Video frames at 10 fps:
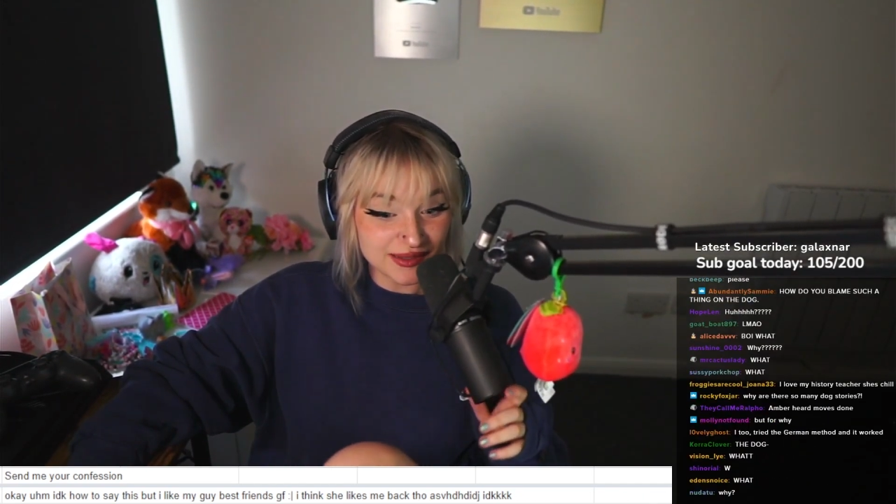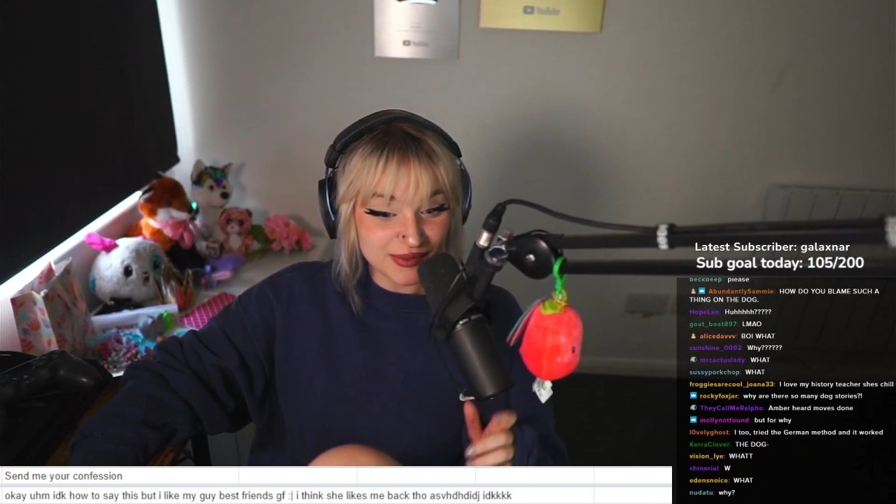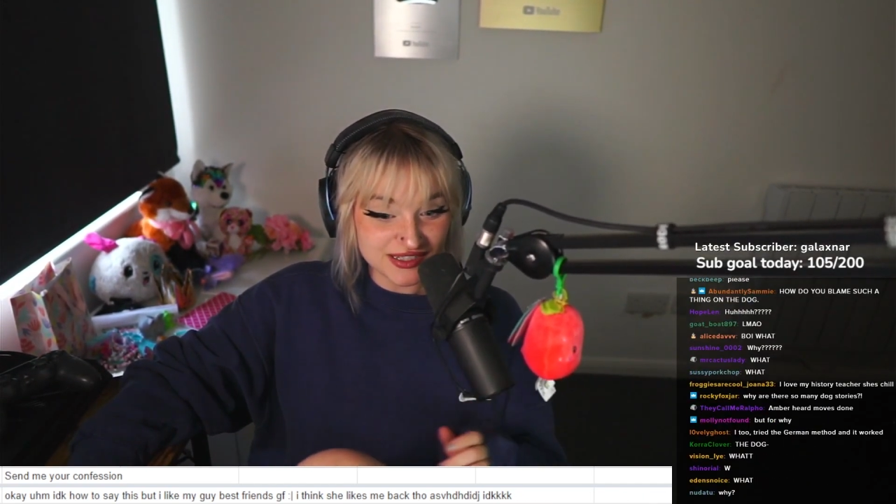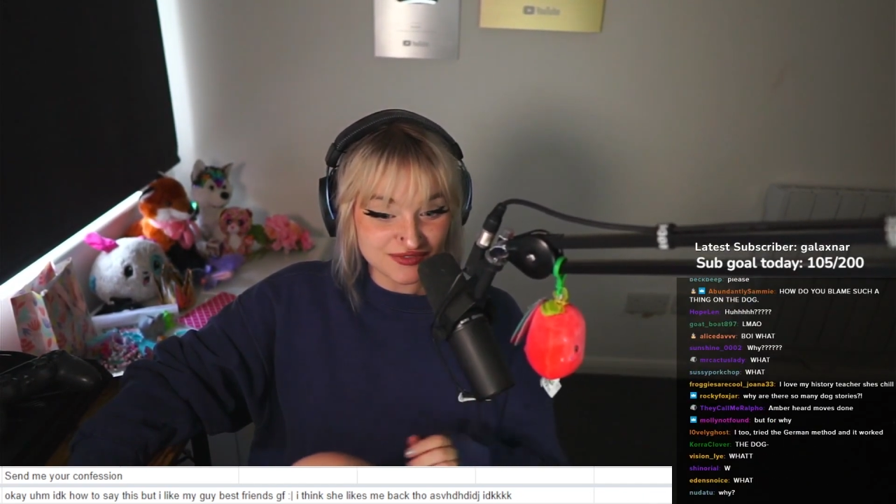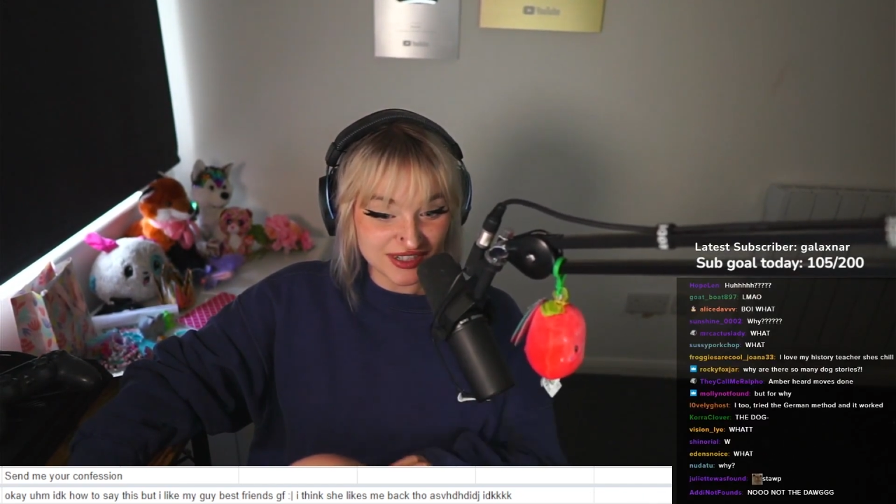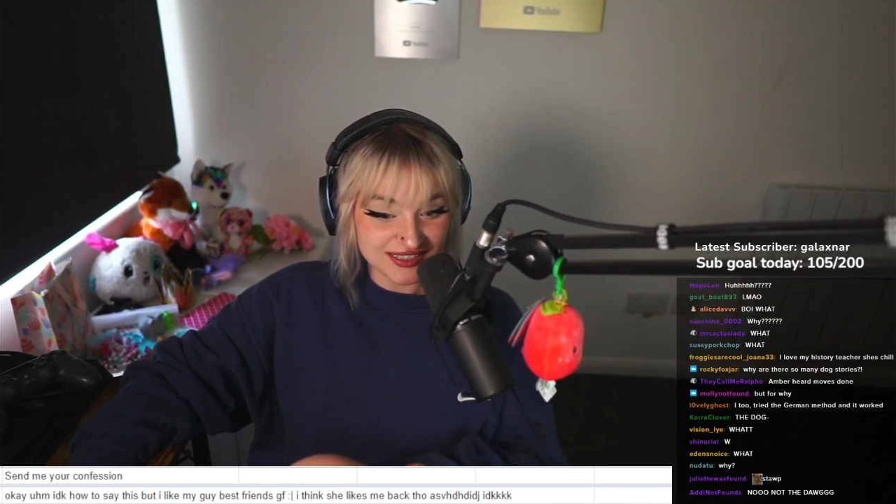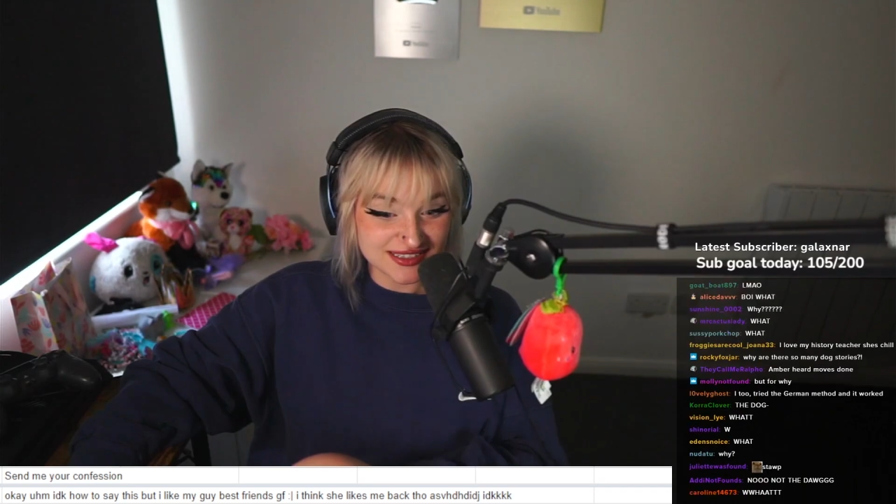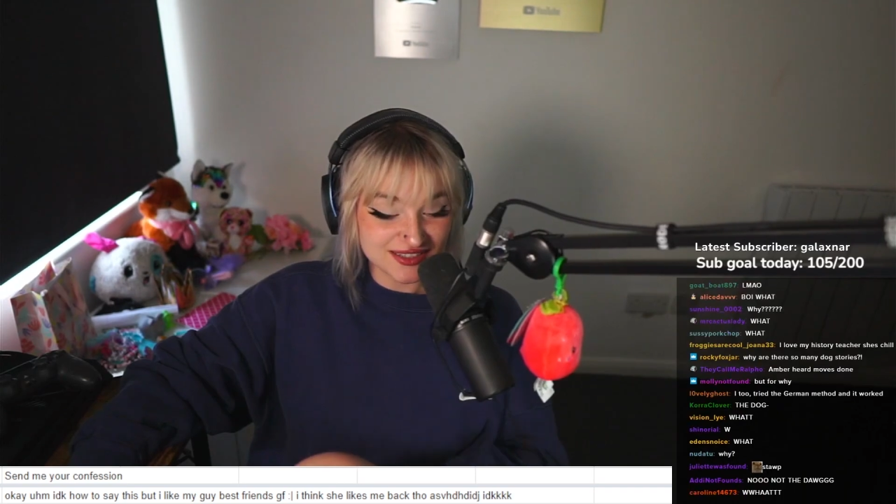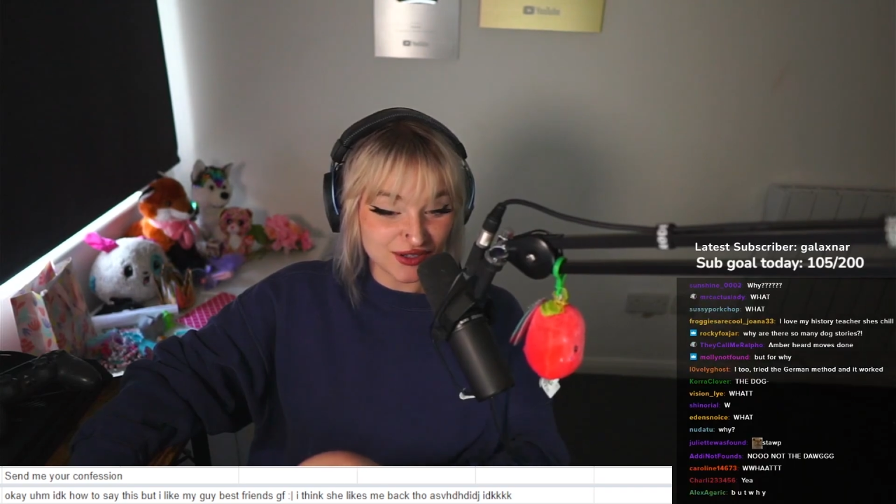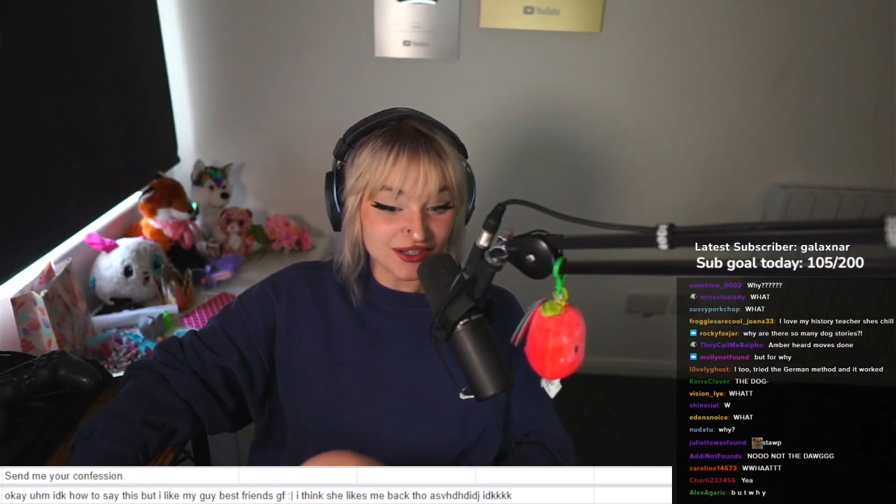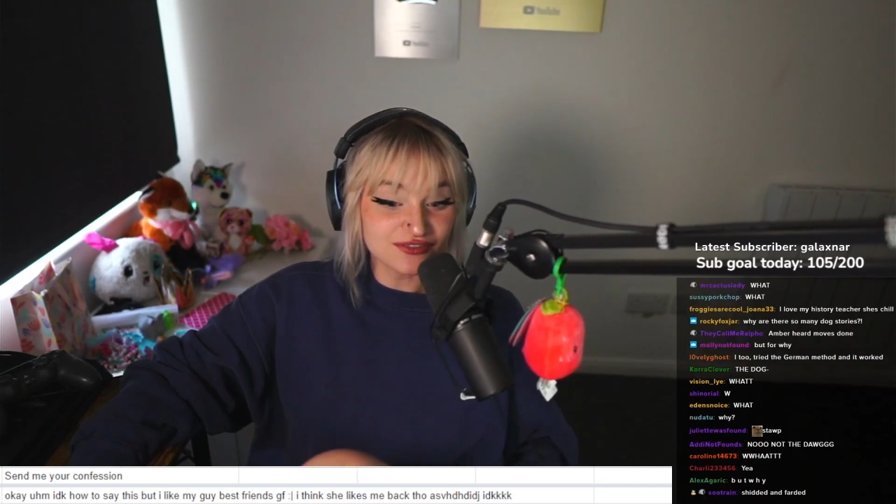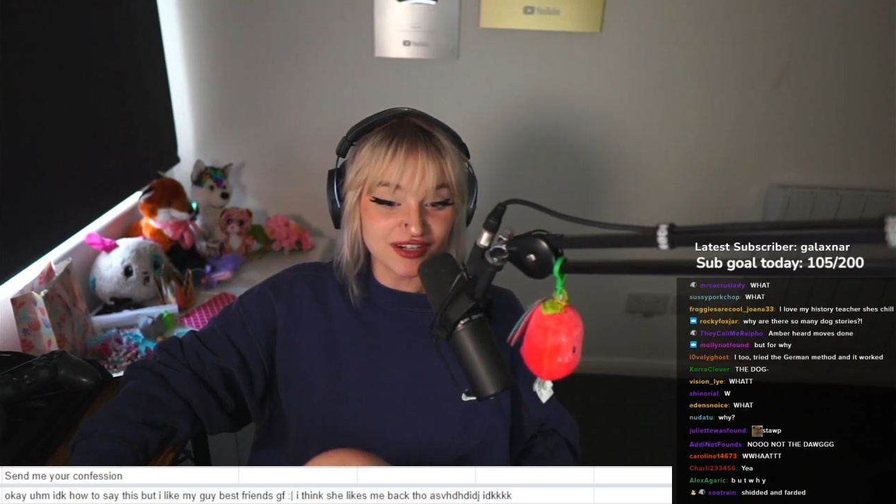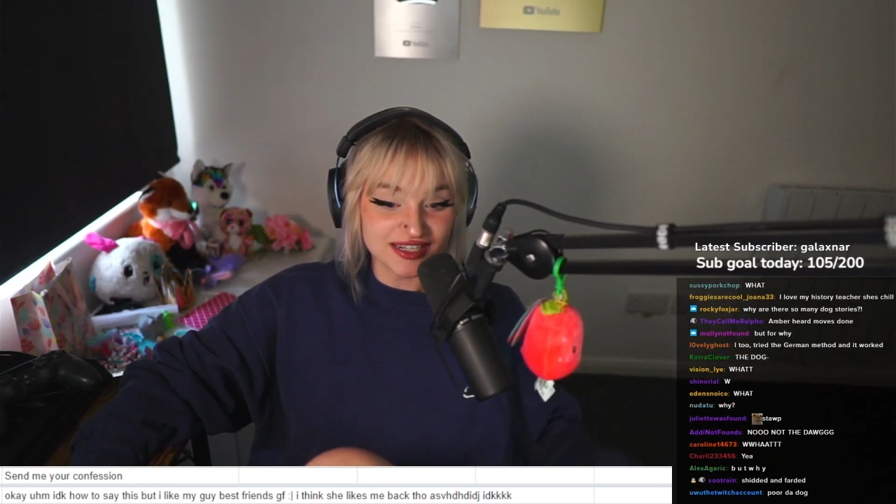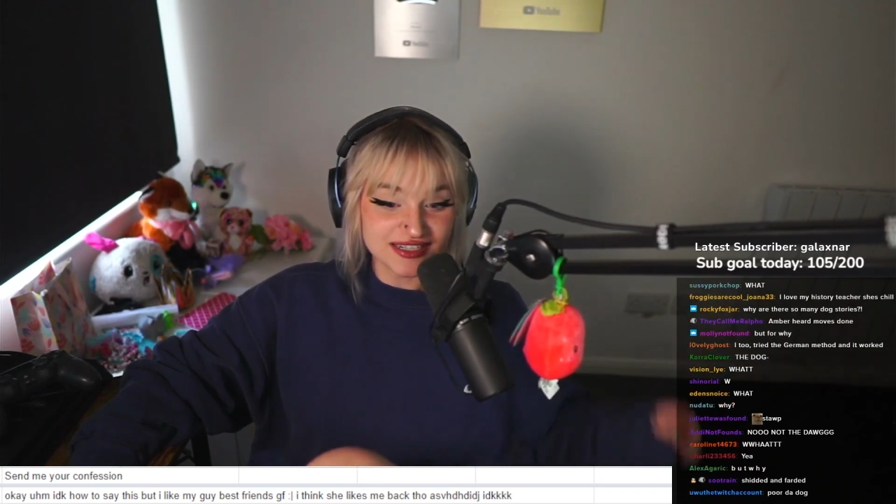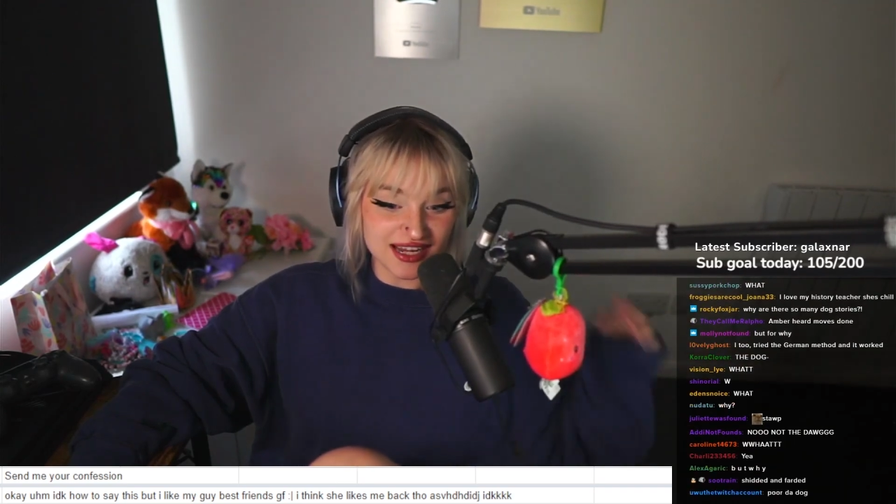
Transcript: best friend's girlfriend.